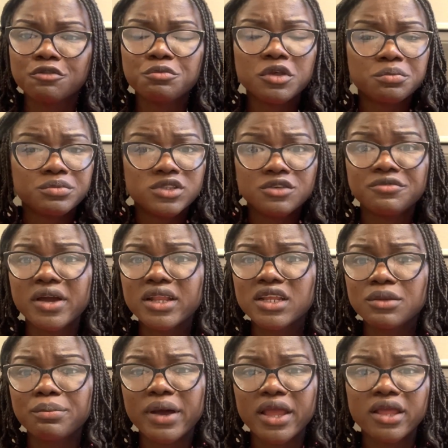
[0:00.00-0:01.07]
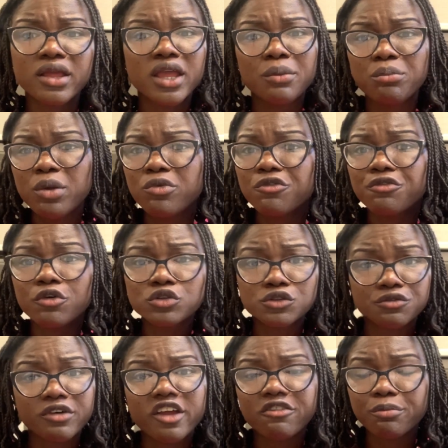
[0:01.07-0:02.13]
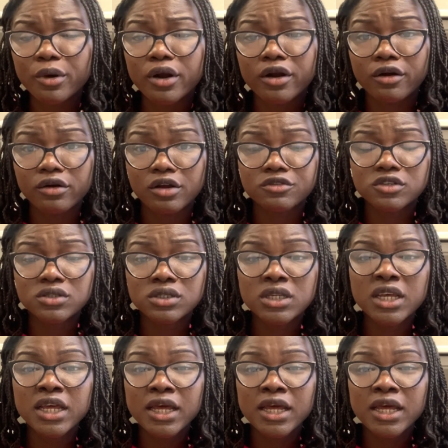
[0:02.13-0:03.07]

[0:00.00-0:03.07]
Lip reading: maybe divide it by maybe 4 to 5 paragraphs.